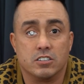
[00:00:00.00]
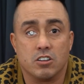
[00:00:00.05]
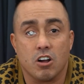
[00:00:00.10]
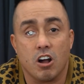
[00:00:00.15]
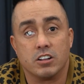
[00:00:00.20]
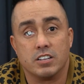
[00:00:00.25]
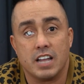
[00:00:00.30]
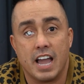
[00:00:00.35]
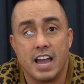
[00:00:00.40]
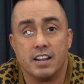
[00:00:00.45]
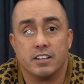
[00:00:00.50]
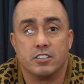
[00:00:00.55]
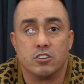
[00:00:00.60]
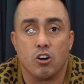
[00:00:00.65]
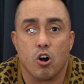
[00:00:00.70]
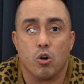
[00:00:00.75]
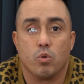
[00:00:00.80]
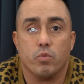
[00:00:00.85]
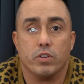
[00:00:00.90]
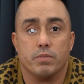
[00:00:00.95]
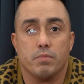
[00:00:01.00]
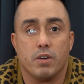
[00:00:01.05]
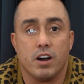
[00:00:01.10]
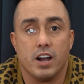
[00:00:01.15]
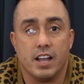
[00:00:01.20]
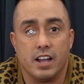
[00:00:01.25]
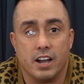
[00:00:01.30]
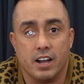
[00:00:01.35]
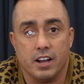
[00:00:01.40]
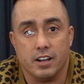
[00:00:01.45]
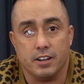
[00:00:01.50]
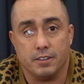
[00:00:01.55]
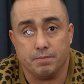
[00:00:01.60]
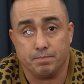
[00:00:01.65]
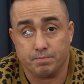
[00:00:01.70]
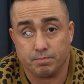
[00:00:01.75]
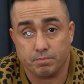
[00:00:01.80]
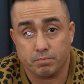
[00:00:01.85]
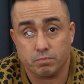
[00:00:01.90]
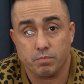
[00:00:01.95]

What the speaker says: had a talk with our